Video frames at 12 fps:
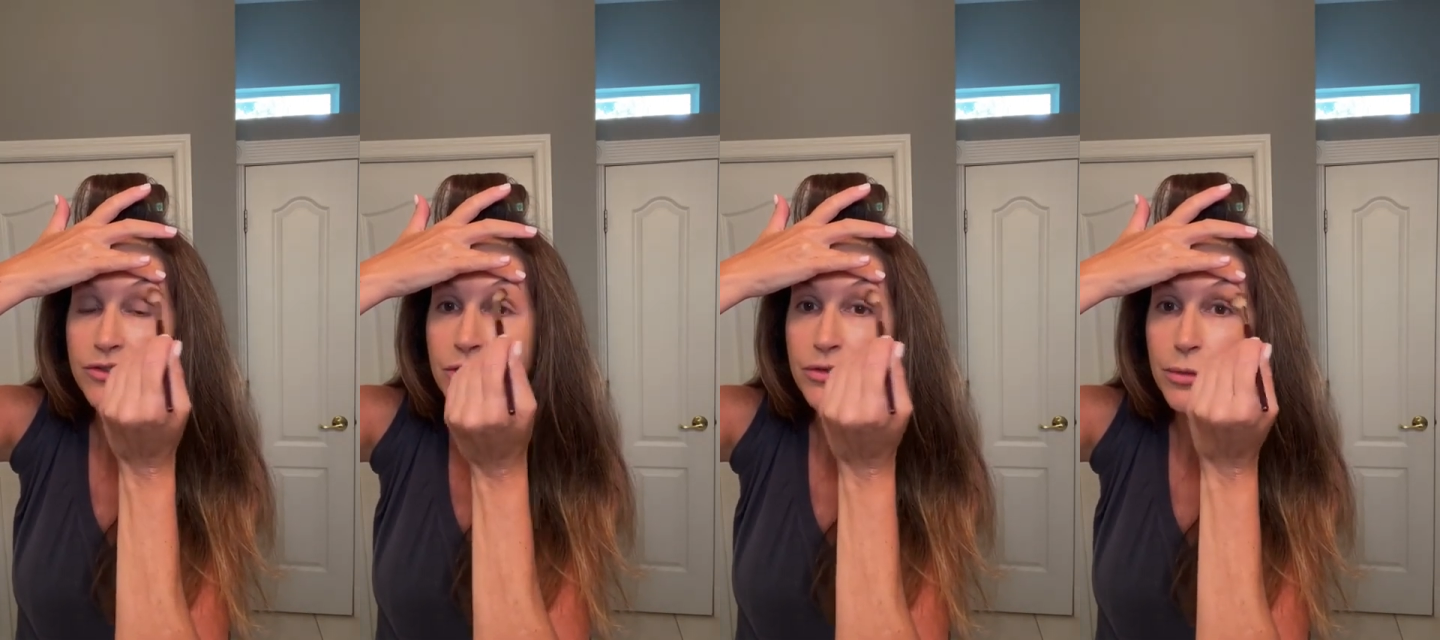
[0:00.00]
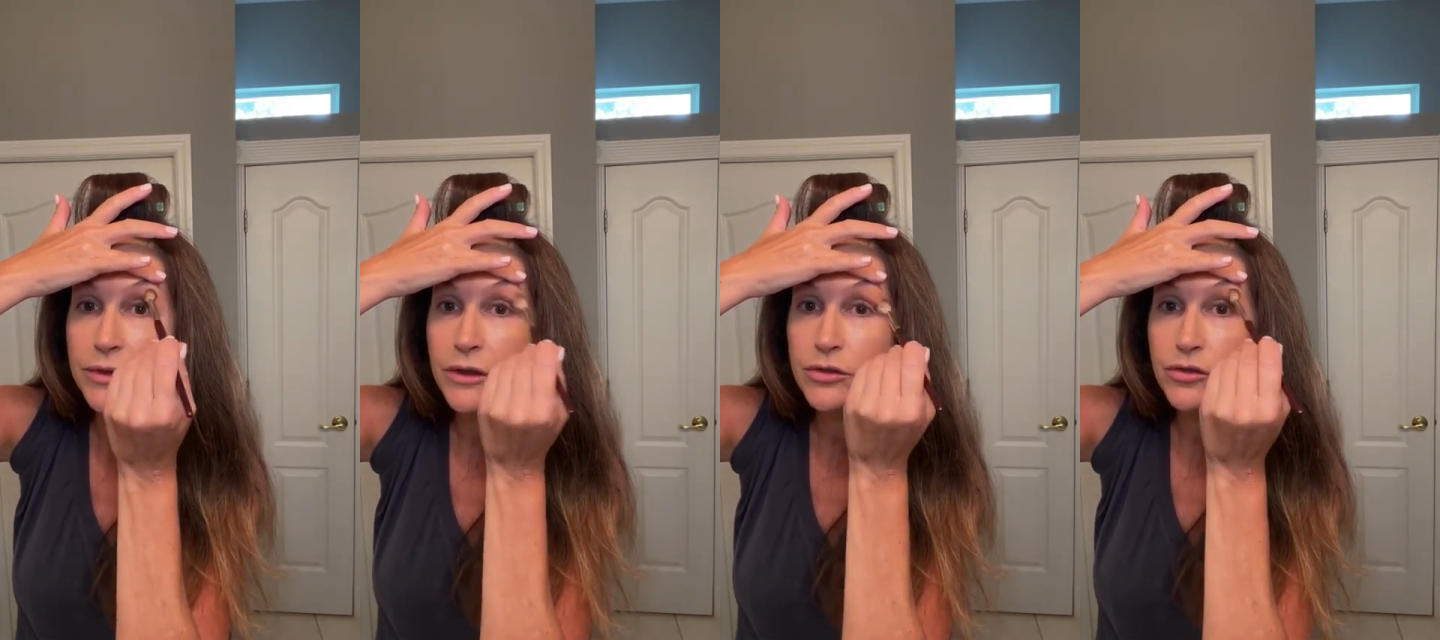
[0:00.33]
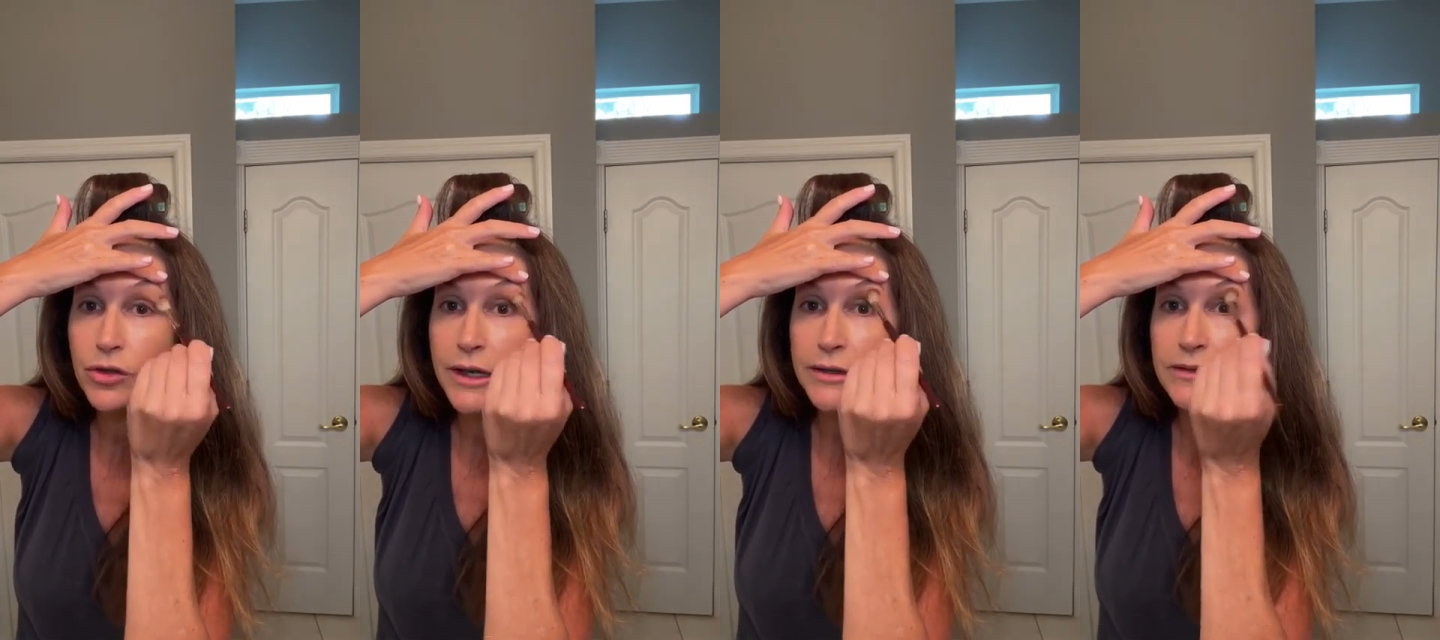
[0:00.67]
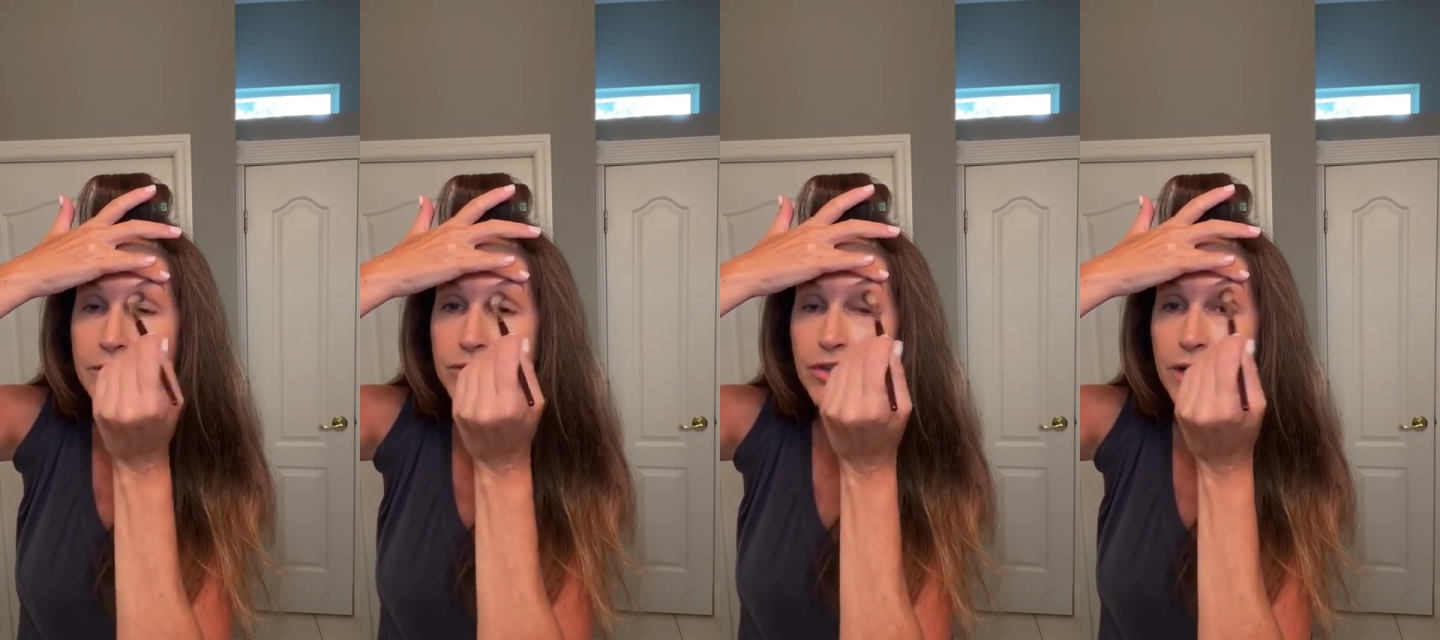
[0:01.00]
just with this
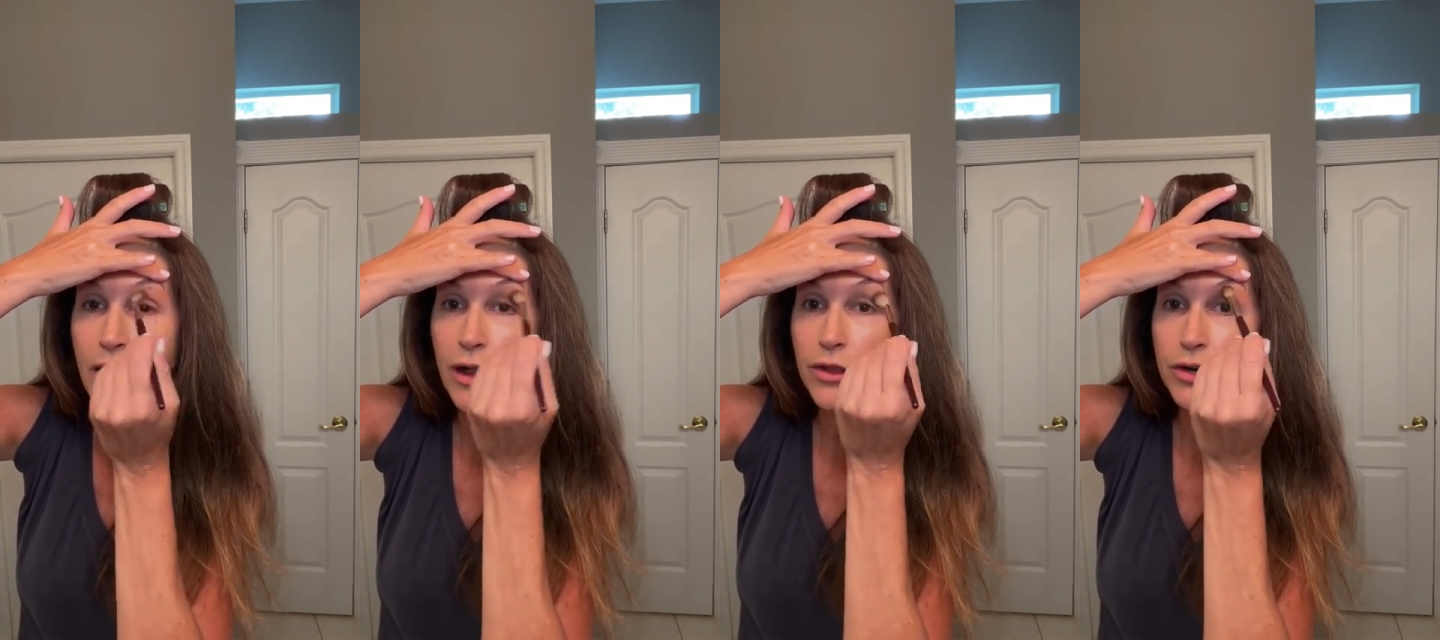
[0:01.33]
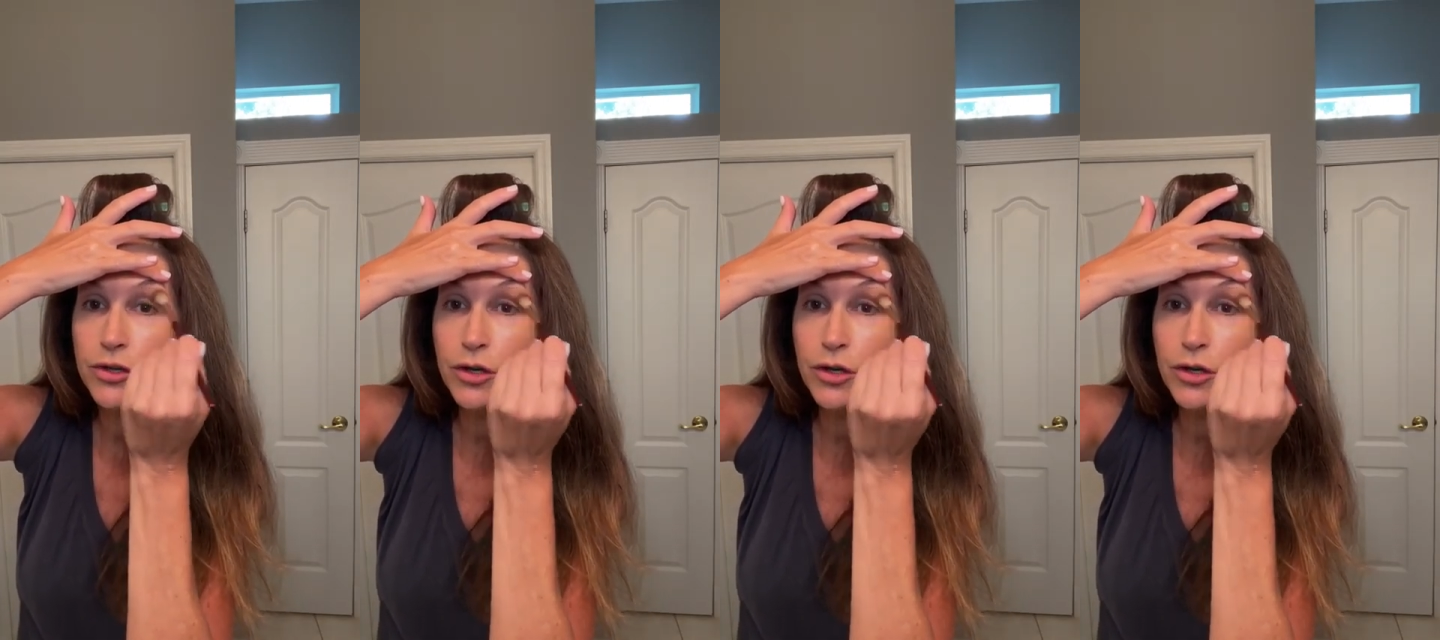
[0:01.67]
transition color.